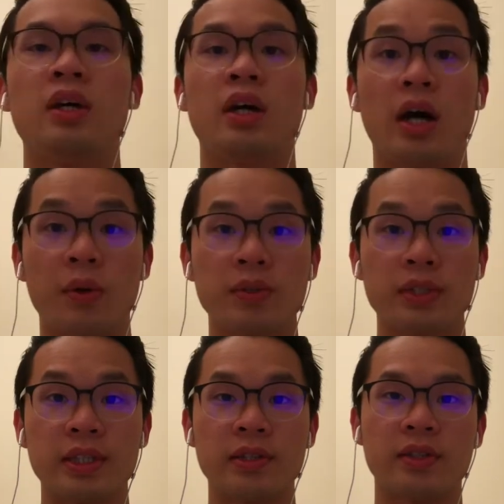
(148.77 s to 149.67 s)
I was
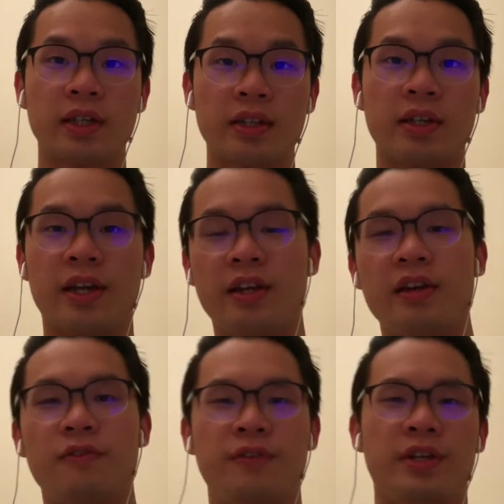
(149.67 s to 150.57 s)
thinking to get the
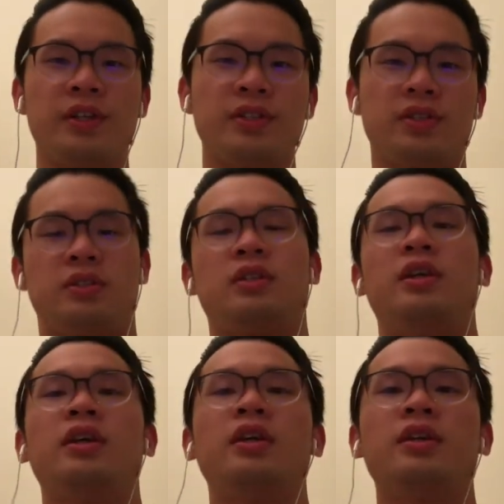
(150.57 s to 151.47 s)
ADR figures
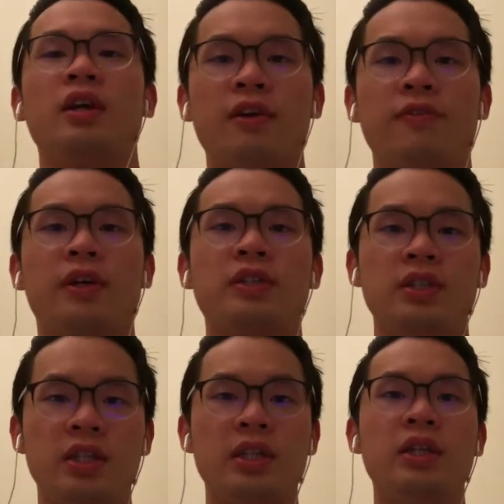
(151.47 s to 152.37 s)
and the
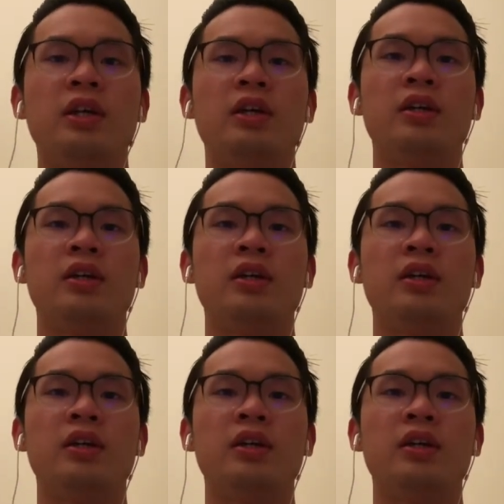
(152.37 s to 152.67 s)
FIT